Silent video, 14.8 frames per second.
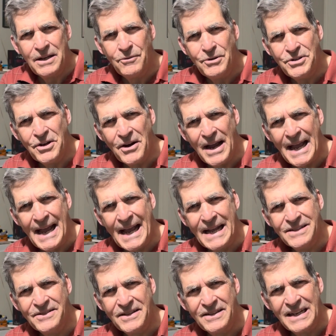with your
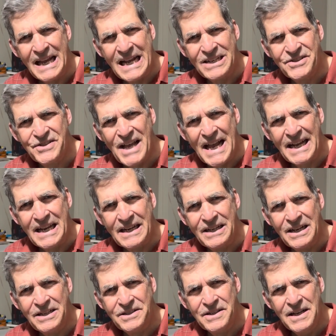hands at the last second
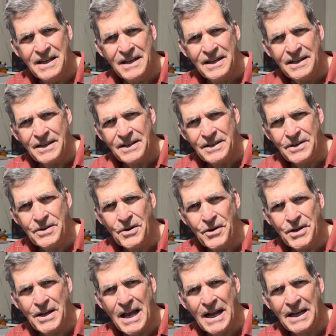because you know
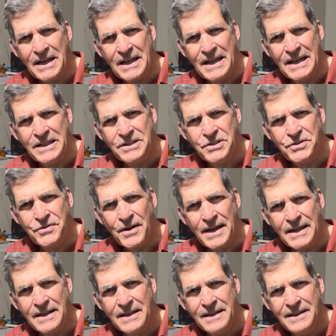you're not going to hit it straight.
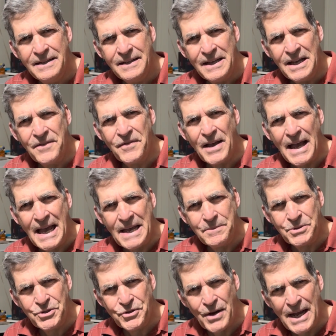If you aim
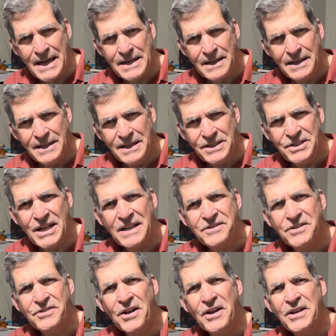straight,
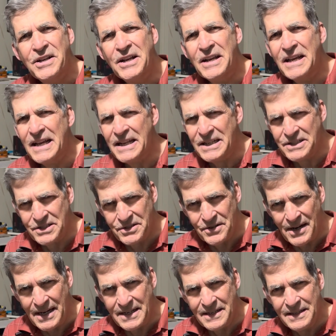chances are you're going to hit it
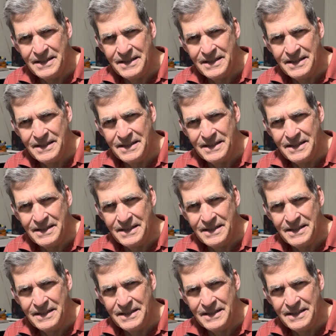straight.